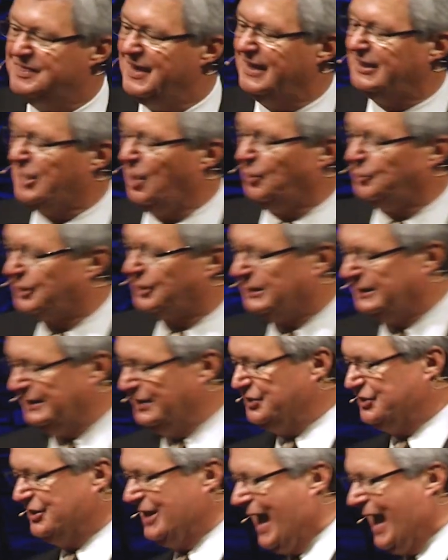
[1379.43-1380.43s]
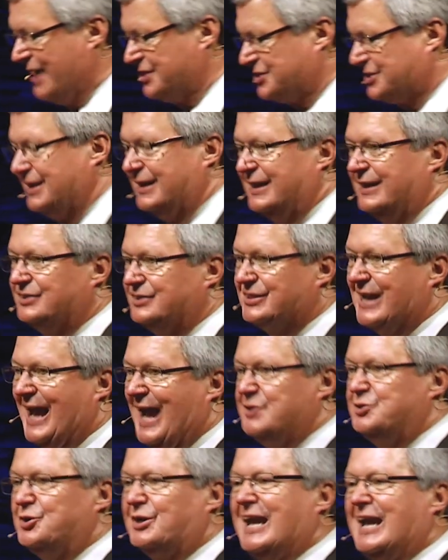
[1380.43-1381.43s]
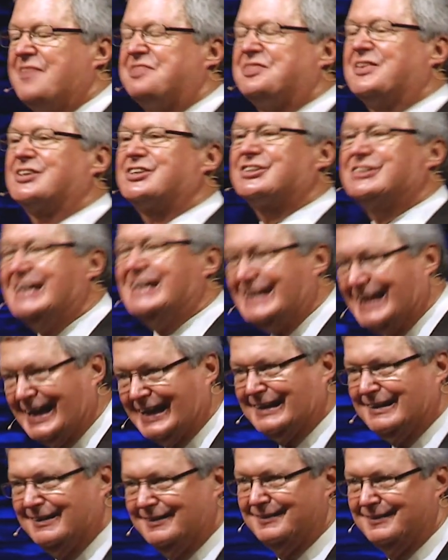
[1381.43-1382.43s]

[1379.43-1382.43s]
then go to Ecclesiastes and you get the cynic.